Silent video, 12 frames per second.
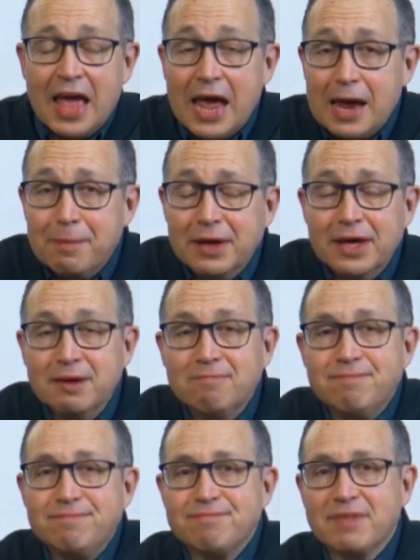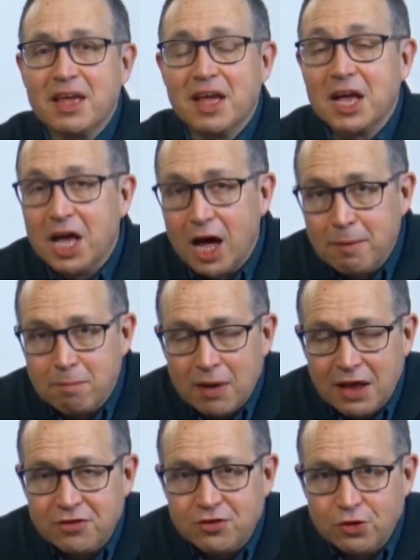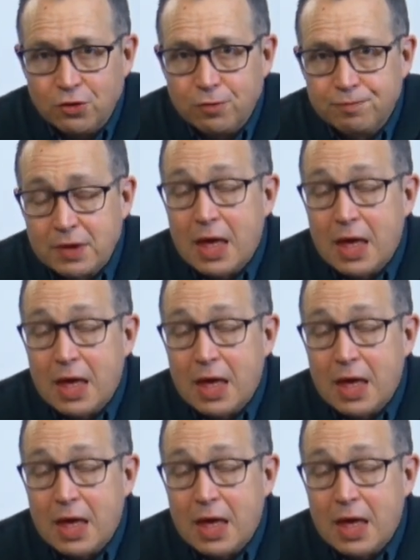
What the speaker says: Amen. God bless you.